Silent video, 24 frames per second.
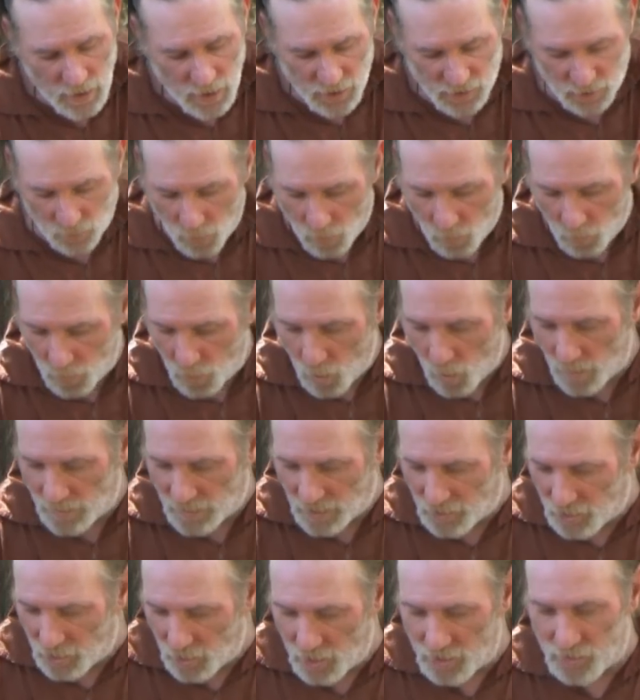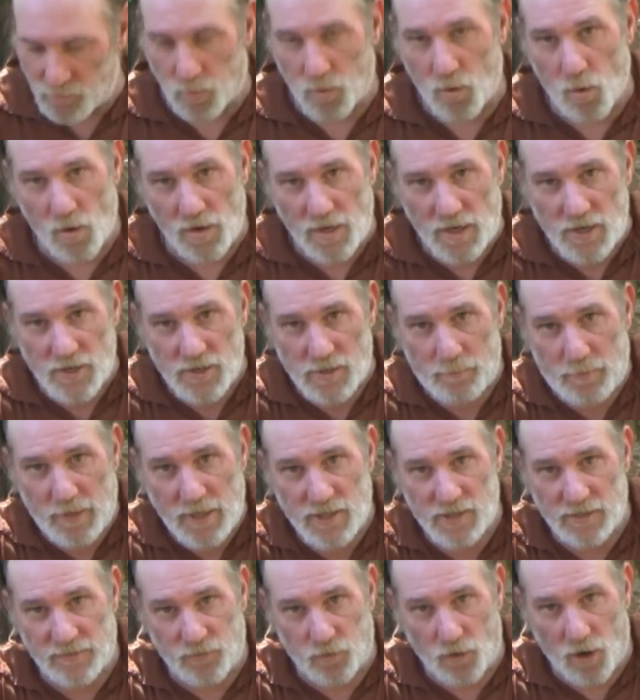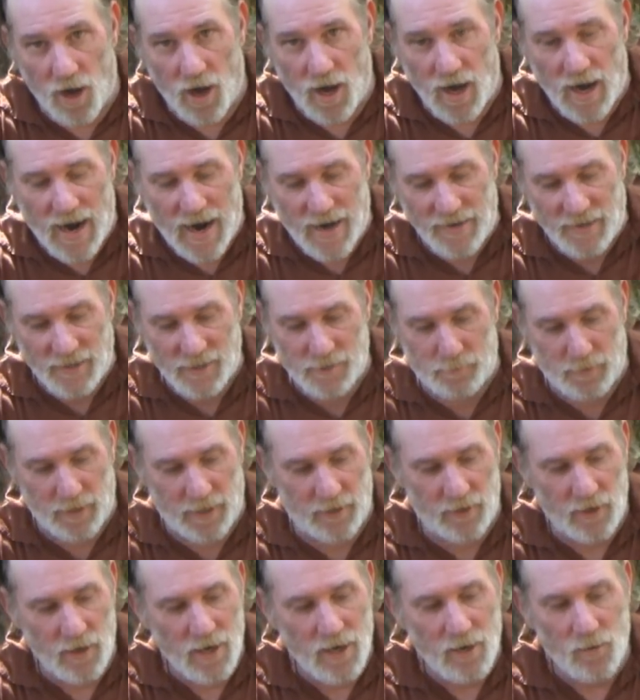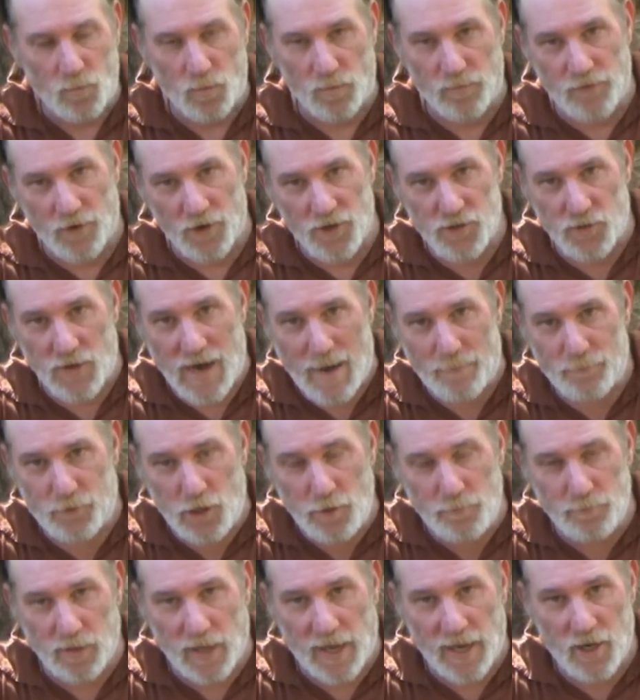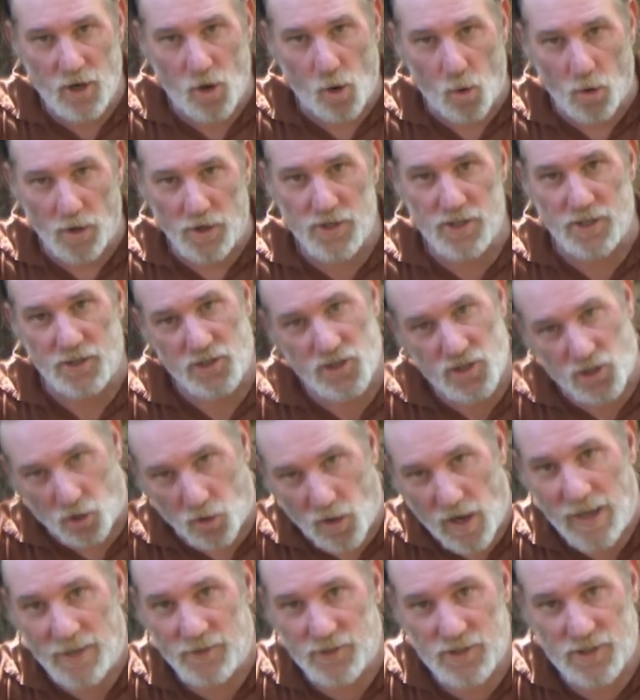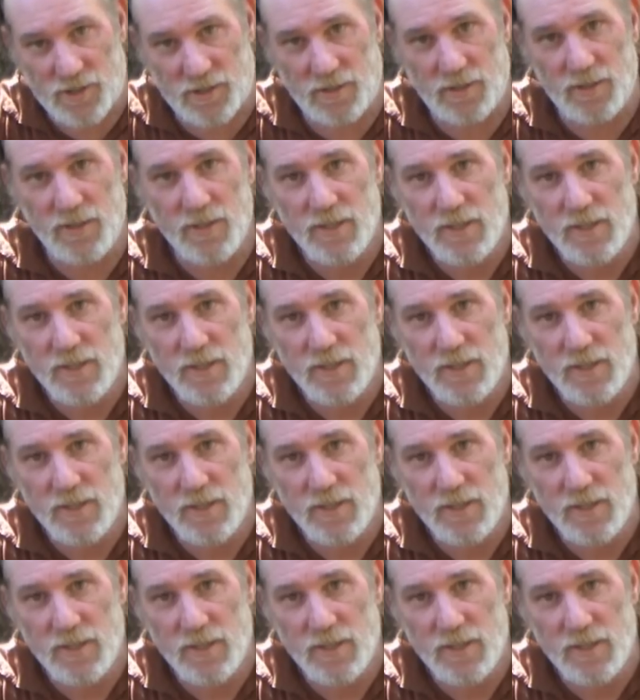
So what we're going to do is we're going to use a piece of rawhide that's been reverse wrapped two-ply cordage and stretched